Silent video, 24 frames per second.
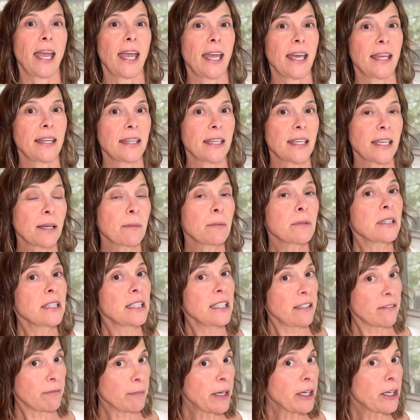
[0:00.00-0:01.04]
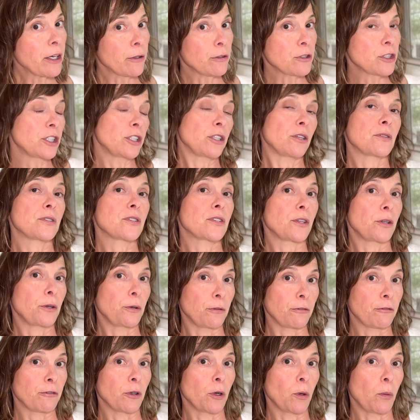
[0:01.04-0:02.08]
And then I would leave my coaching notes
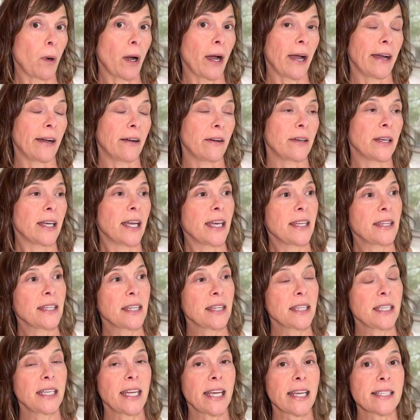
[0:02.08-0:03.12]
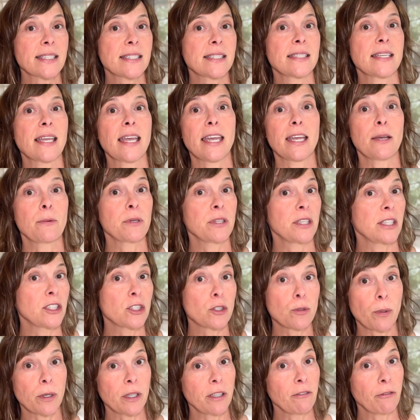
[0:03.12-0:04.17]
alone for a while. And then the next day, within
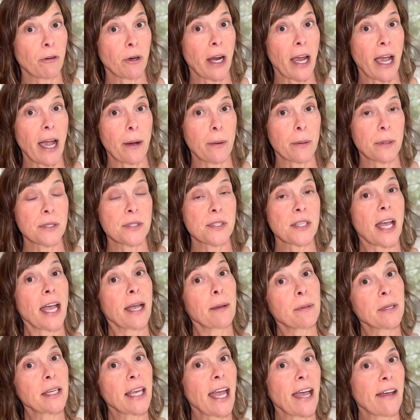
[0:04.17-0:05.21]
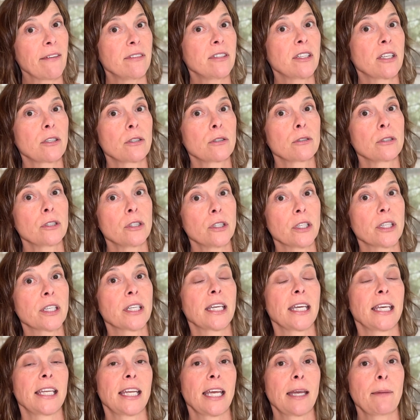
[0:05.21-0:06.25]
24 hours, I would have another look
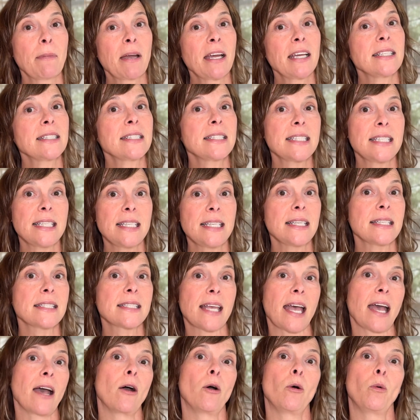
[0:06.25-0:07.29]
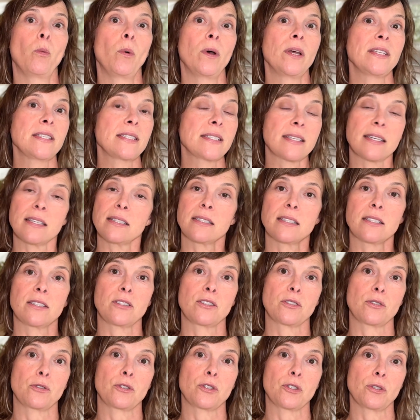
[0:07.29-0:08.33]
and I might tease out one
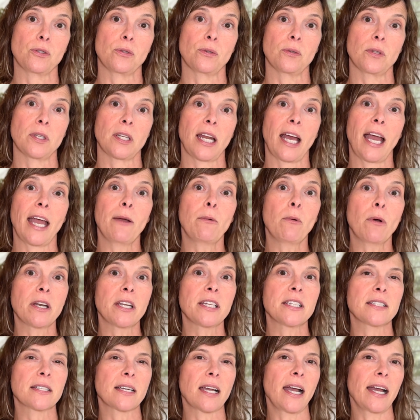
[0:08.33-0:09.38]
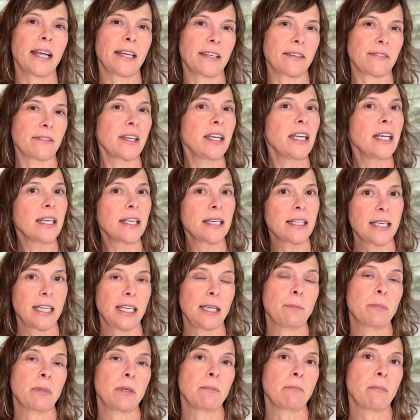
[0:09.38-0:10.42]
sentence or two that I wanted to kind of
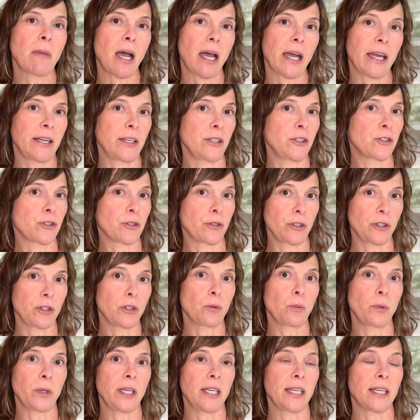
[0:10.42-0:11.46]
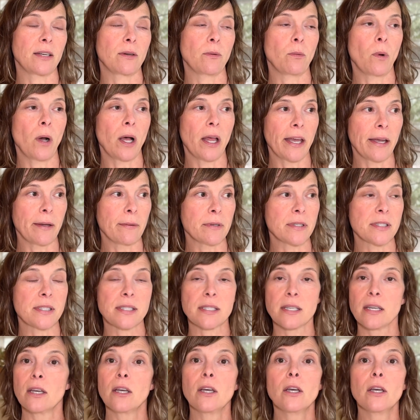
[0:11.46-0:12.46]
keep in mind during the week while I was